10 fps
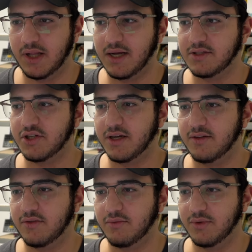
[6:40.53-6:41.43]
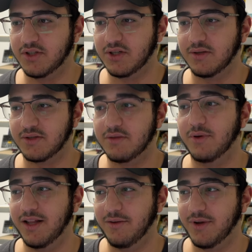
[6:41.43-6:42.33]
ice giant, which looks
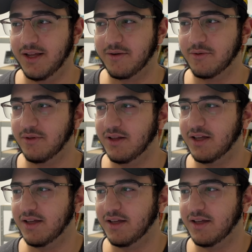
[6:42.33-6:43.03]
really, really cool.